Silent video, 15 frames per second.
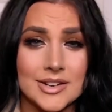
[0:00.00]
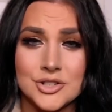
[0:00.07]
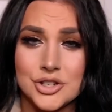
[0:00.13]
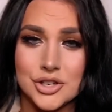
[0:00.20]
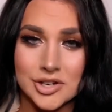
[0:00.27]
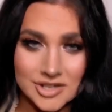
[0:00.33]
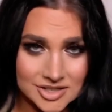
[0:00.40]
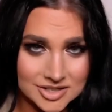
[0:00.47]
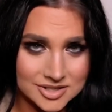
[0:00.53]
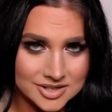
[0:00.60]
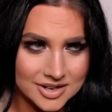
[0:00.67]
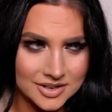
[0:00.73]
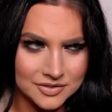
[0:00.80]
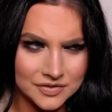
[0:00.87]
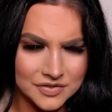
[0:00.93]

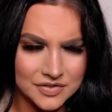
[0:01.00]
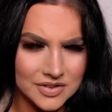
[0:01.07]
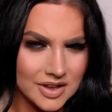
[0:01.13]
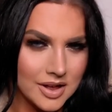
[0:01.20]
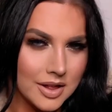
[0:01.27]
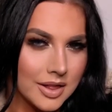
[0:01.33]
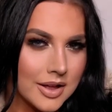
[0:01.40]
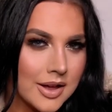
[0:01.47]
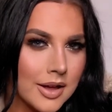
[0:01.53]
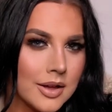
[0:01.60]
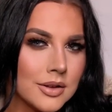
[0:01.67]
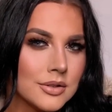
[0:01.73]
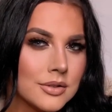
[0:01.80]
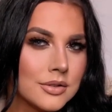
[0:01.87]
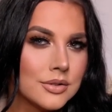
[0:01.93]
interesting
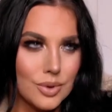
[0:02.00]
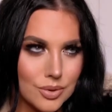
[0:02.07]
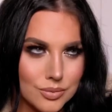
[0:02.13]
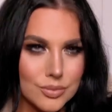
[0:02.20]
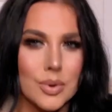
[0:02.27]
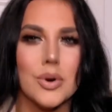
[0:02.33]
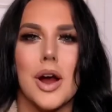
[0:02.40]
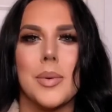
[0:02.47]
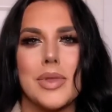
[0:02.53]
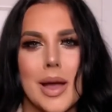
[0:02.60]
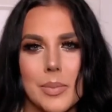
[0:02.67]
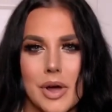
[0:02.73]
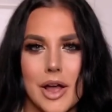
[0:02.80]
feeling. We'll go with that